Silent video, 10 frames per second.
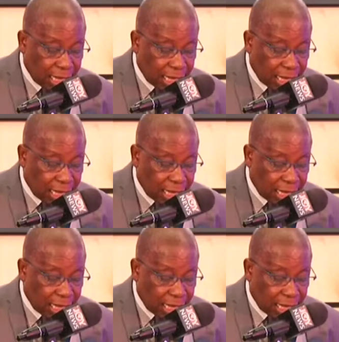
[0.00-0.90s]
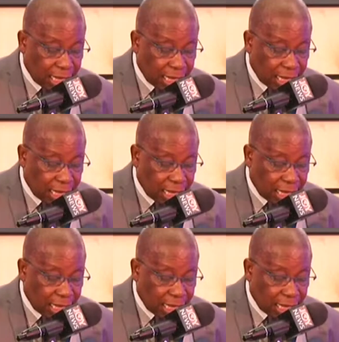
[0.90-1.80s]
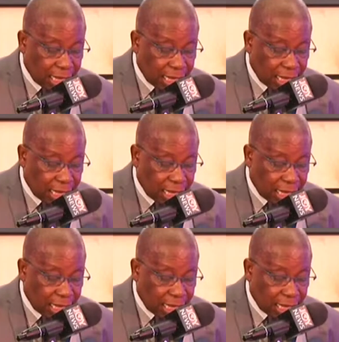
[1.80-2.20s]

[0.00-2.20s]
Nobody speaks.